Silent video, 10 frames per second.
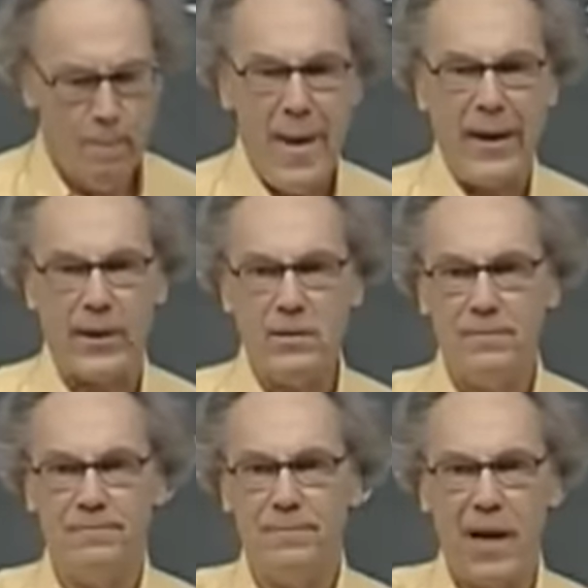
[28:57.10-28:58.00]

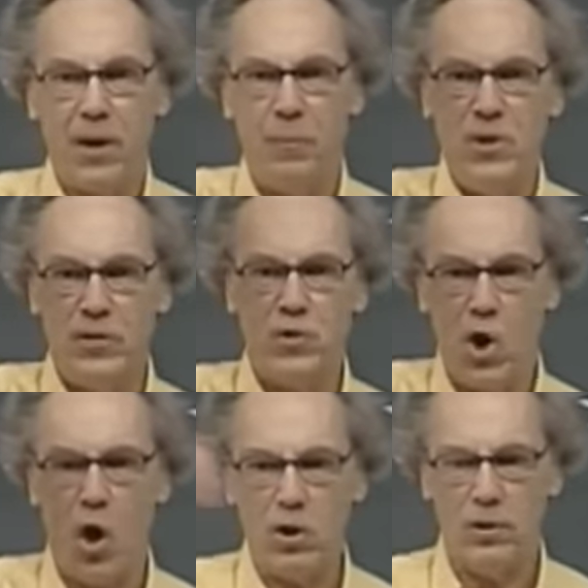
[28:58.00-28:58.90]
matter, like a piece of
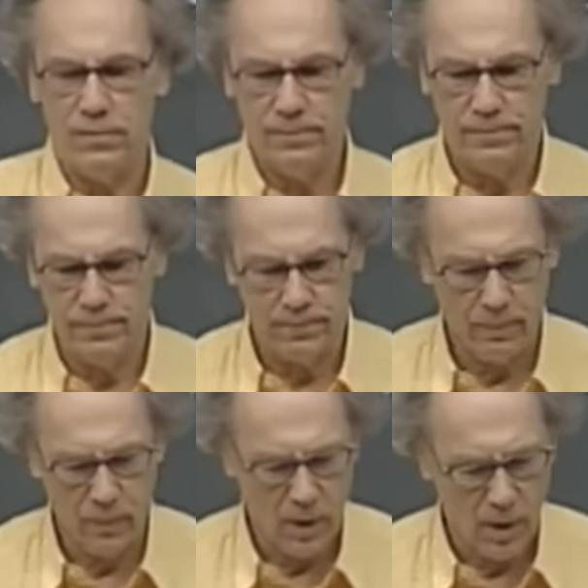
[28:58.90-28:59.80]
chalk,
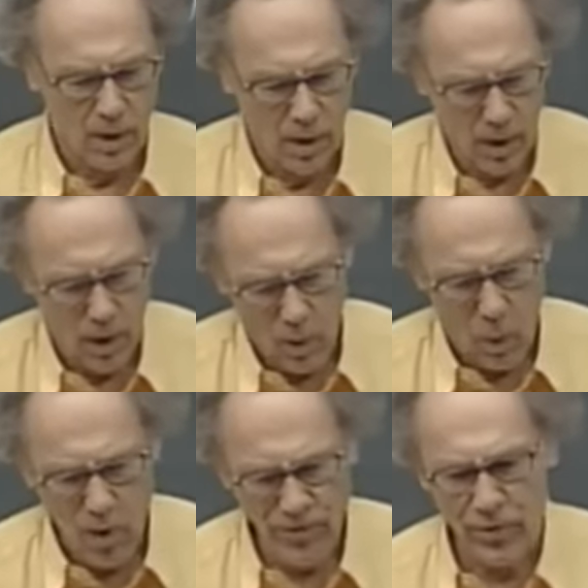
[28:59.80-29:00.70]

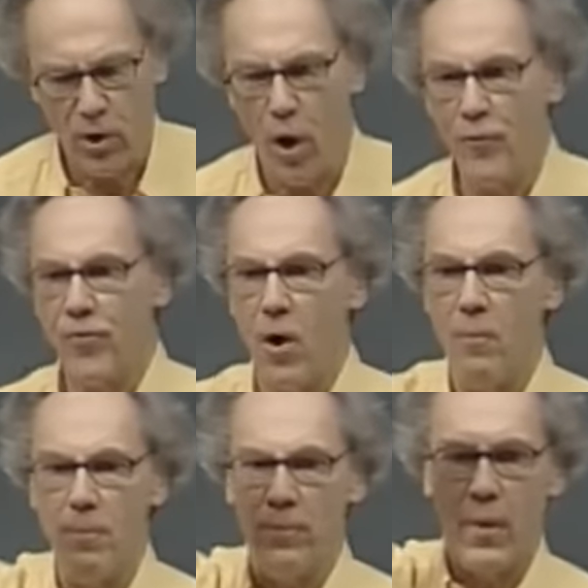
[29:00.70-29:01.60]
wants to go
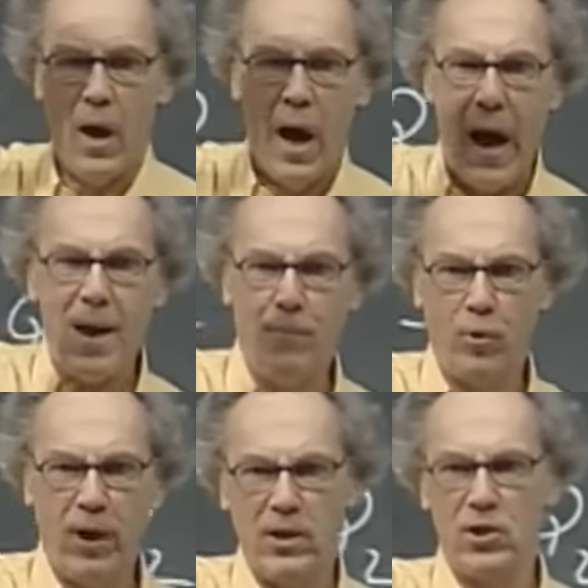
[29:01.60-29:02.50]
from high
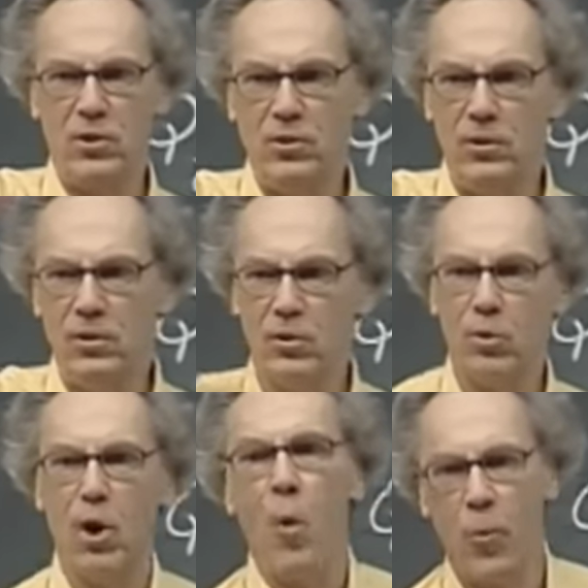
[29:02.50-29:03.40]
potential
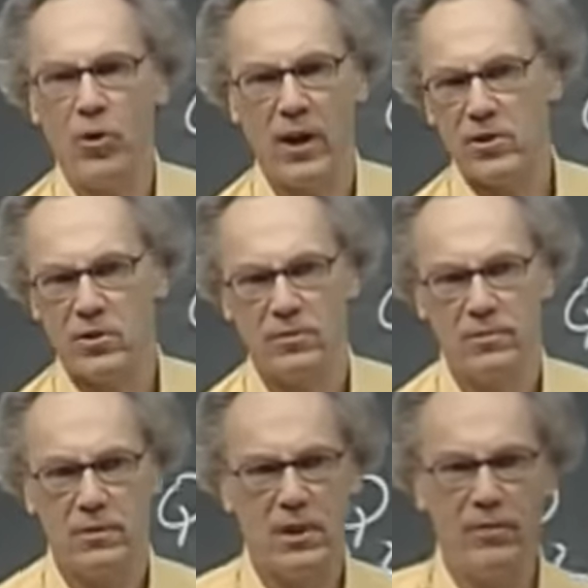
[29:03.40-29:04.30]
to low
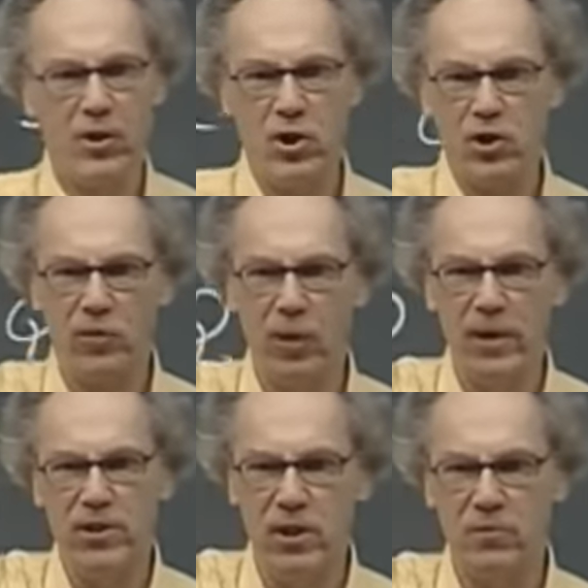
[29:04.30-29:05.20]
potential. If I just
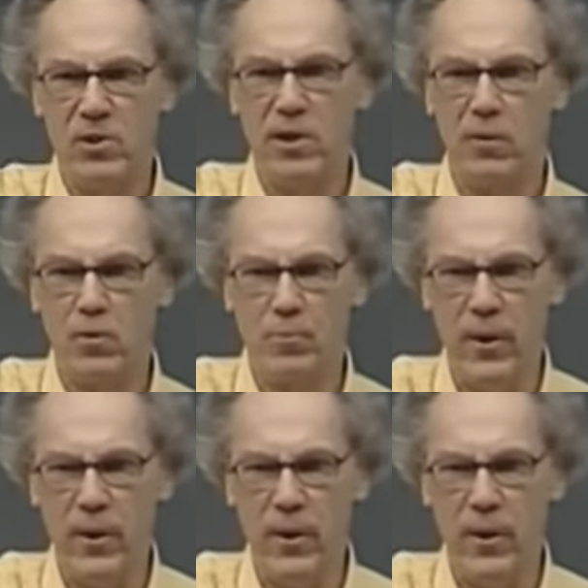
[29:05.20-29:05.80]
release it with zero